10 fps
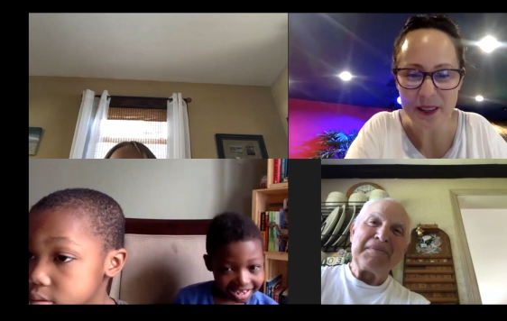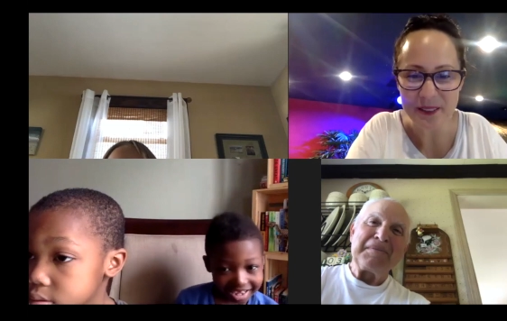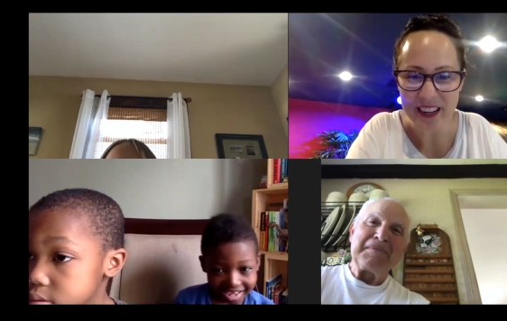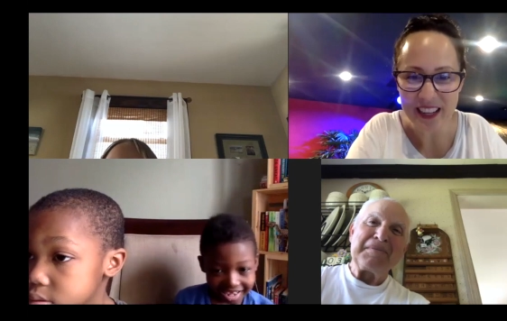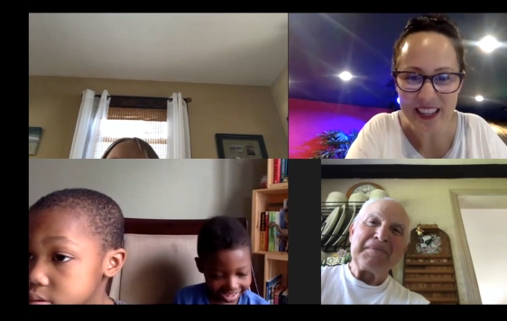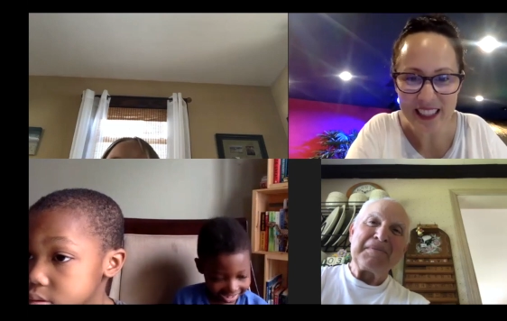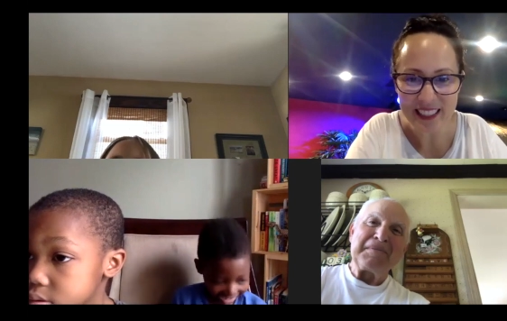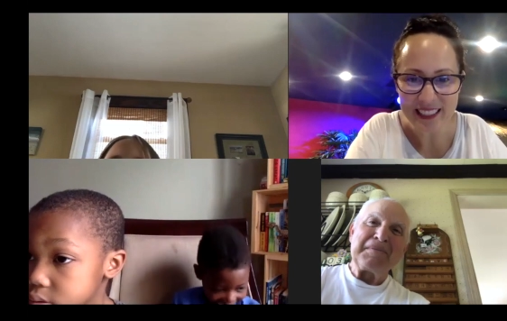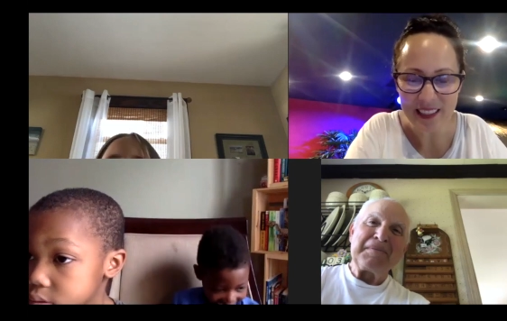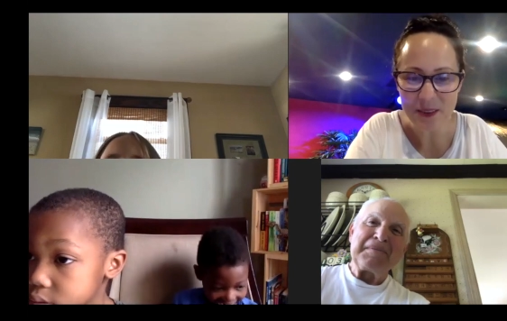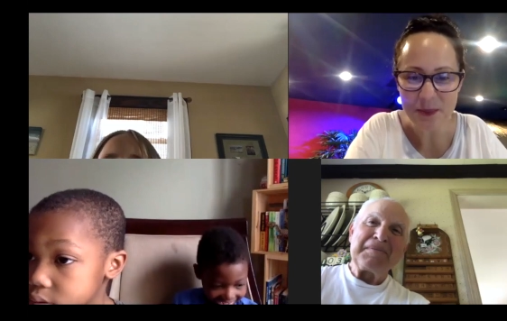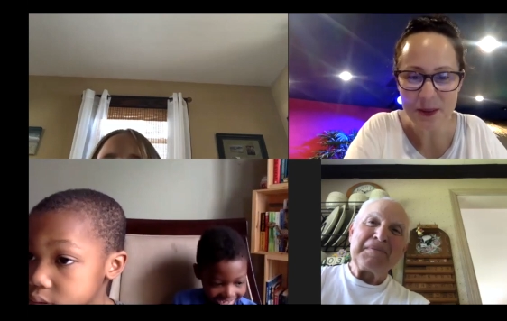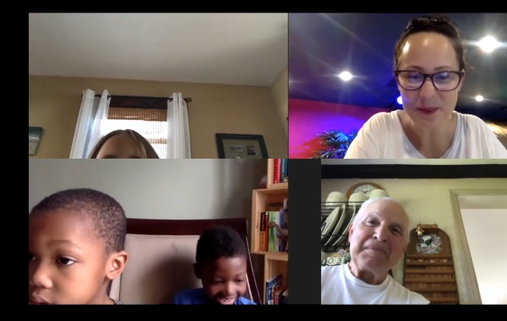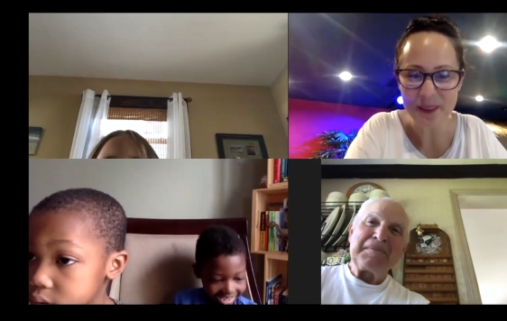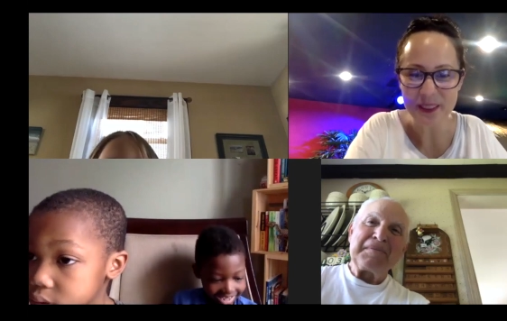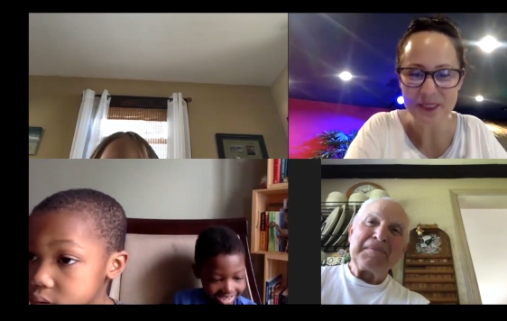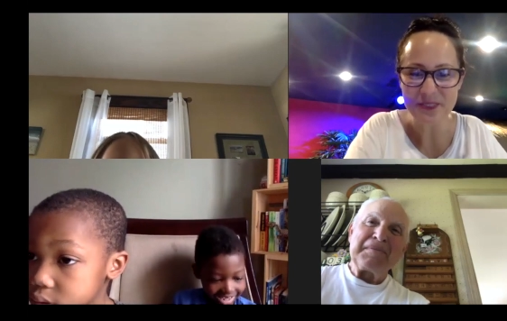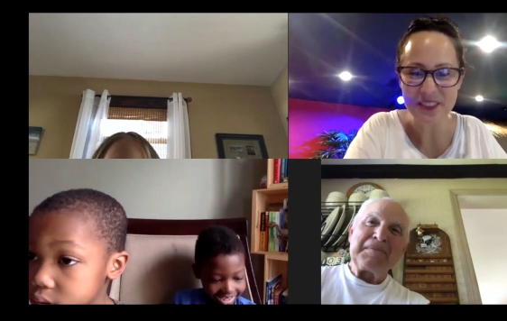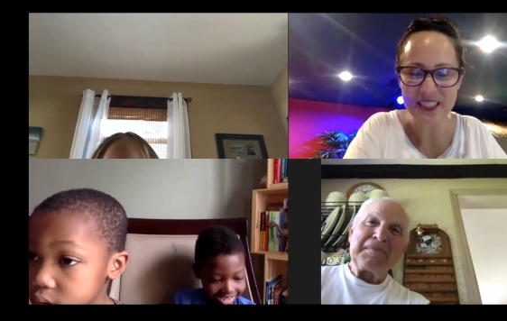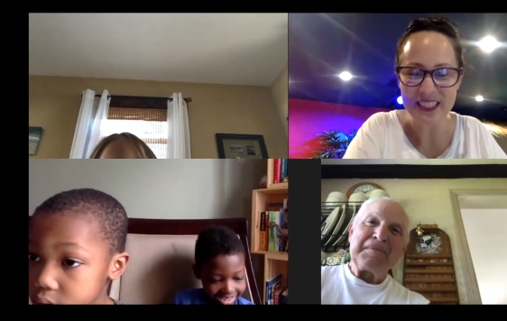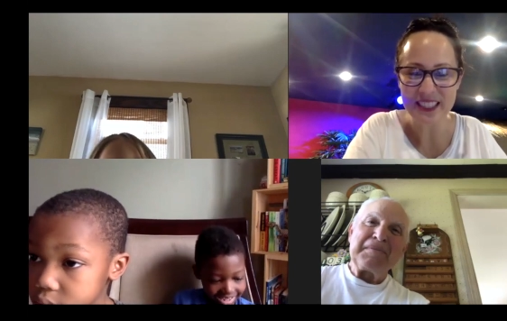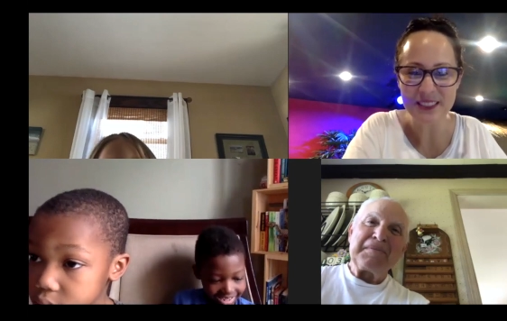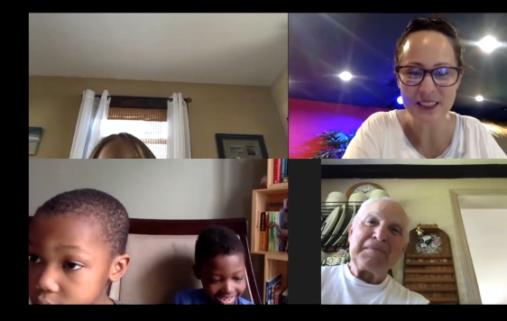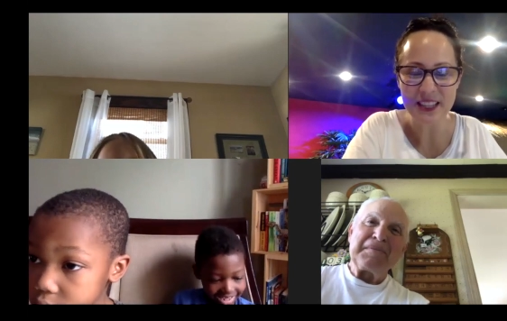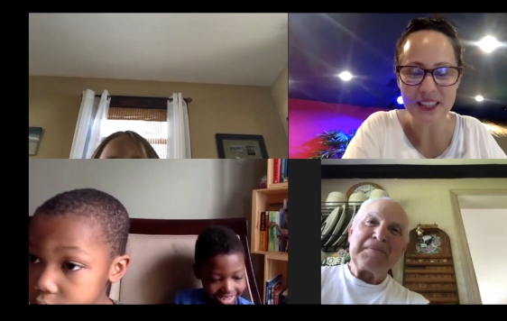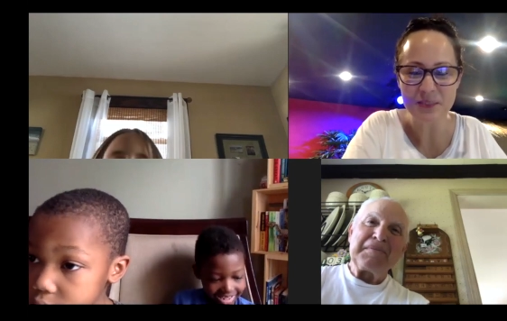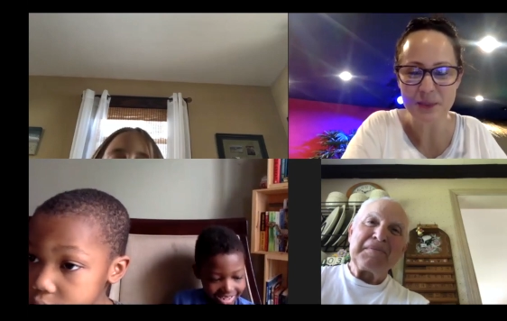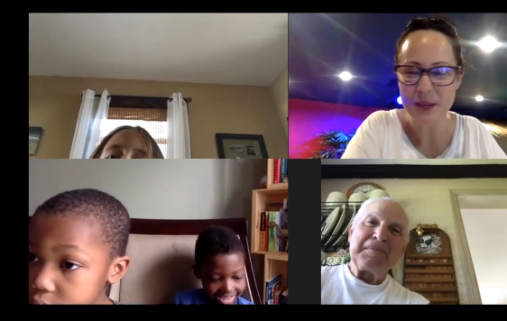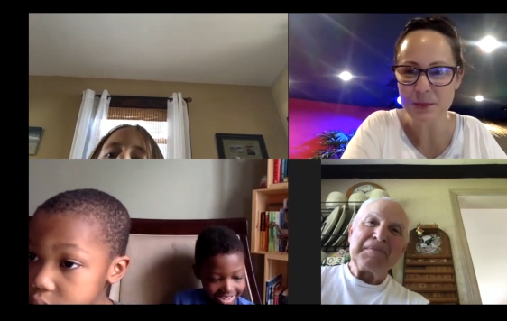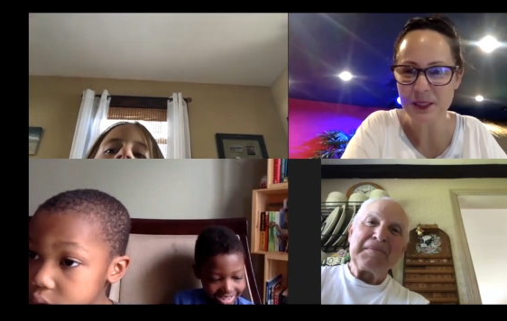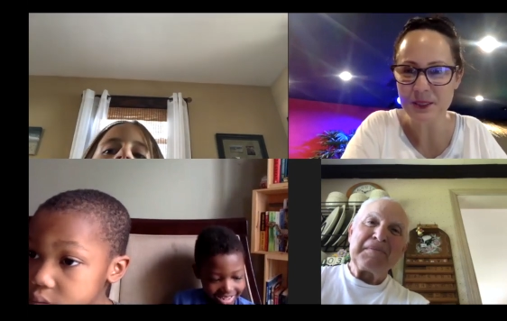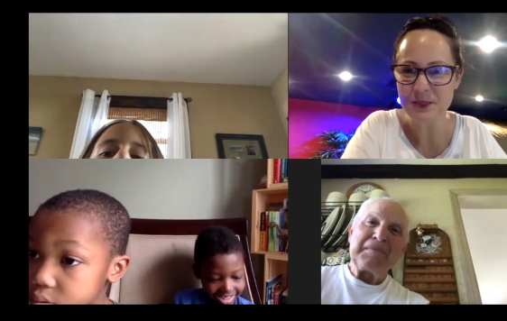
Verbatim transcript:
Speaker 1: right? That would be really fun. Land of make-believe